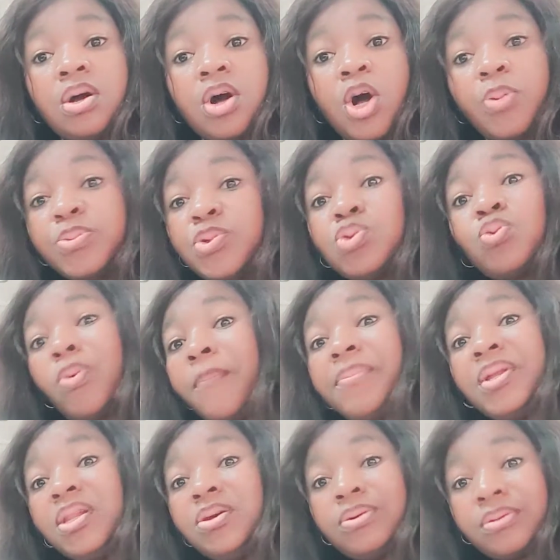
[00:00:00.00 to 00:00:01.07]
up to one
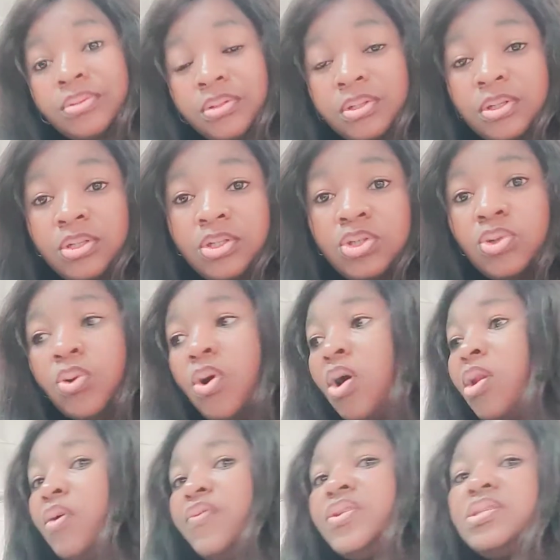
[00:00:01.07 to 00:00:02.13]
billion. So
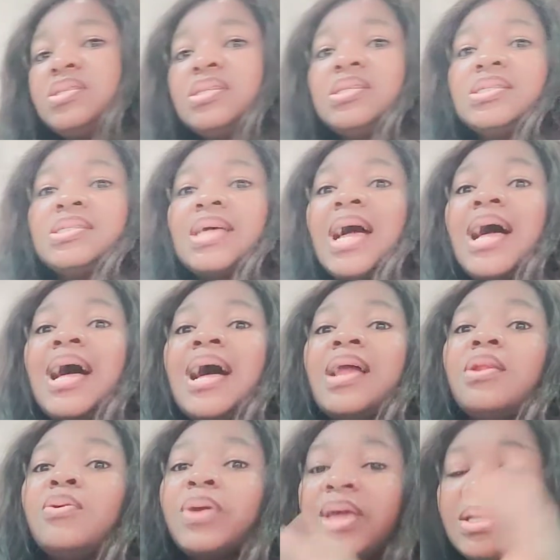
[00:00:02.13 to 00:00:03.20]
all of these things are
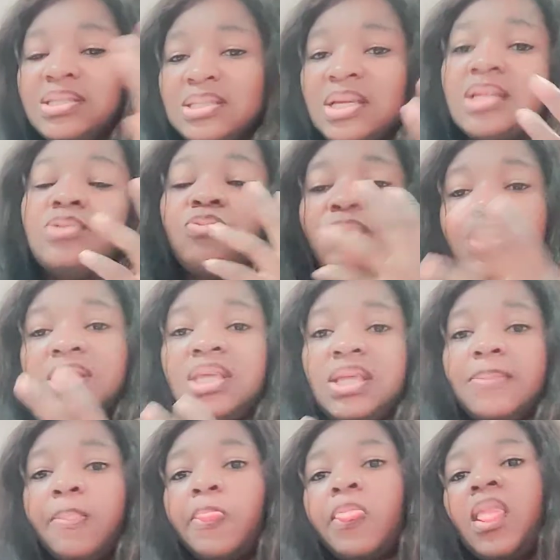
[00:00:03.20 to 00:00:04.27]
located
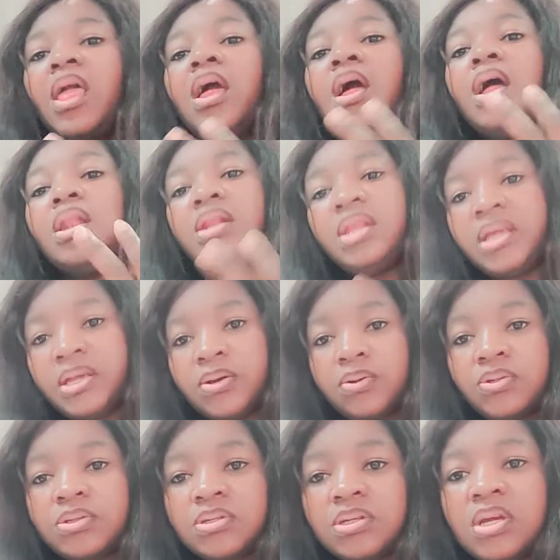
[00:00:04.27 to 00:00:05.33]
within
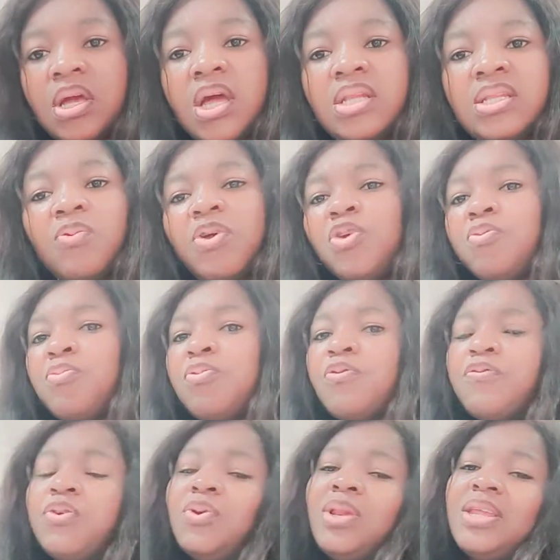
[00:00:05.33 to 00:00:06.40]
Lagos. Then when you
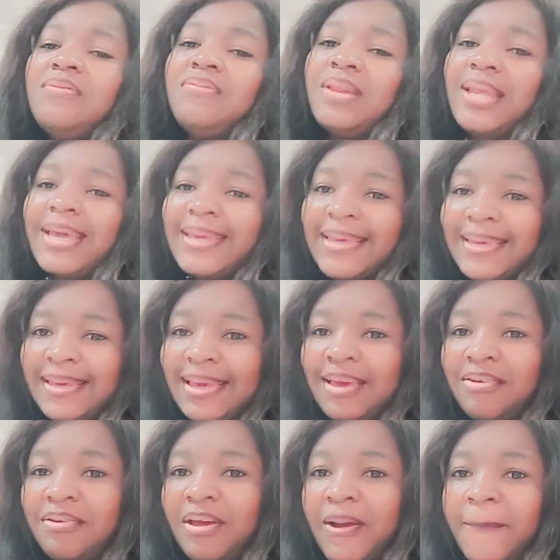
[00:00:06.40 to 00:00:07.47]
move, you leave Lekki
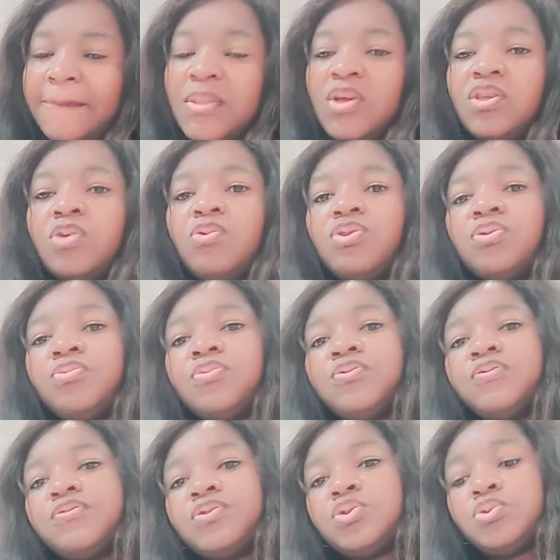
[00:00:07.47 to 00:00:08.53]
area. You want to
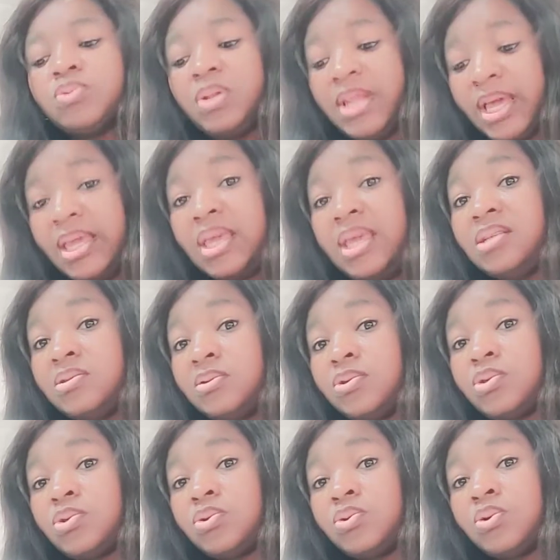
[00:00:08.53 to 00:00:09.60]
move to Lekki is
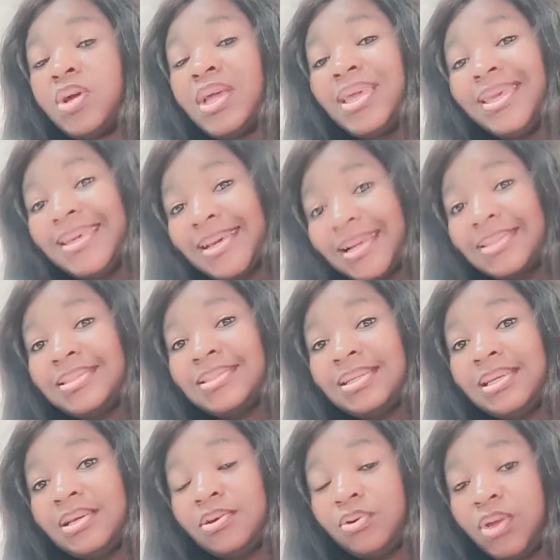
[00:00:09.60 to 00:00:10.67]
also Ikate,
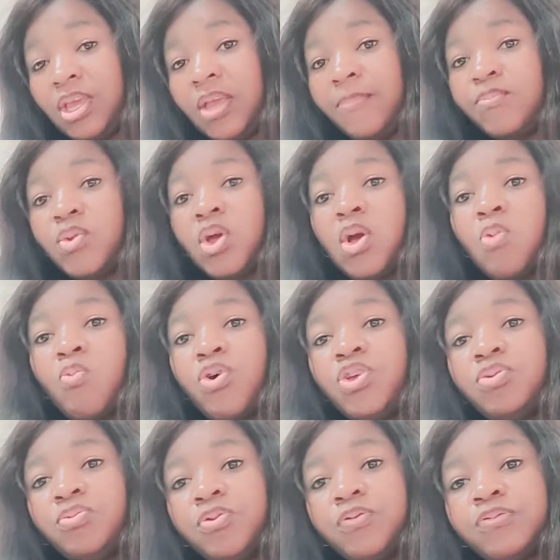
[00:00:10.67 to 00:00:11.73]
okay? When you
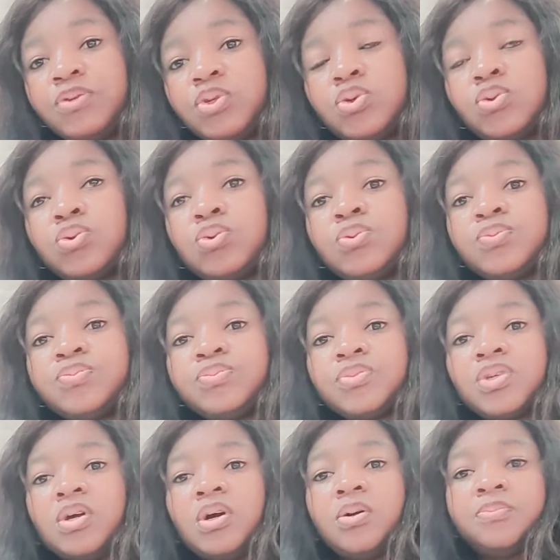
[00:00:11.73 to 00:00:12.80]
move to
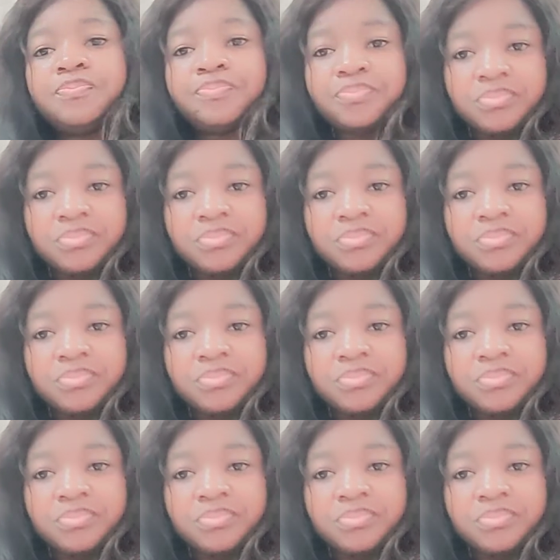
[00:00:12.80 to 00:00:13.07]
um,